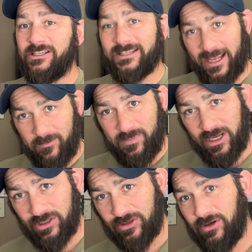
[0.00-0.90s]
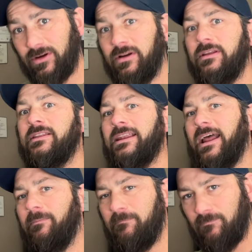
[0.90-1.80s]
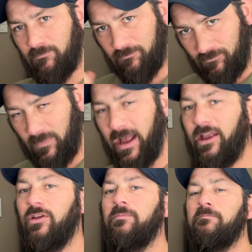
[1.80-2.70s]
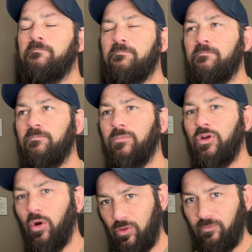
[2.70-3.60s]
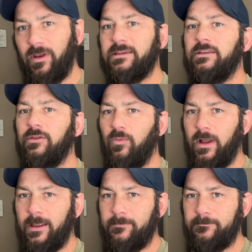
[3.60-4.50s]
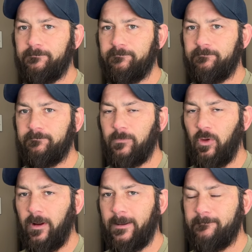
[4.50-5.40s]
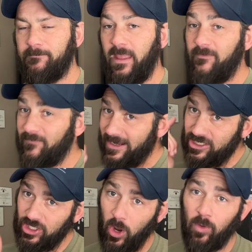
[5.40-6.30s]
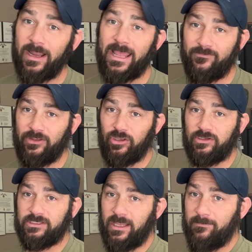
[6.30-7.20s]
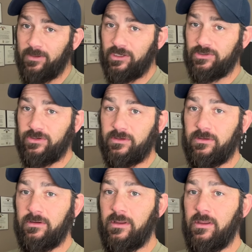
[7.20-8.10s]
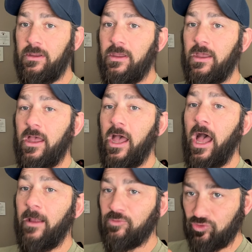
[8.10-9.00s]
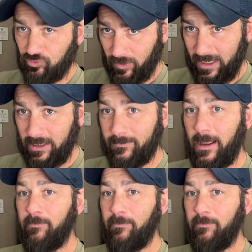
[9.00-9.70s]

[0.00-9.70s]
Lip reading: sight picture, then I go the rest of the way. All right. If I don't have a good sight picture, I'm training my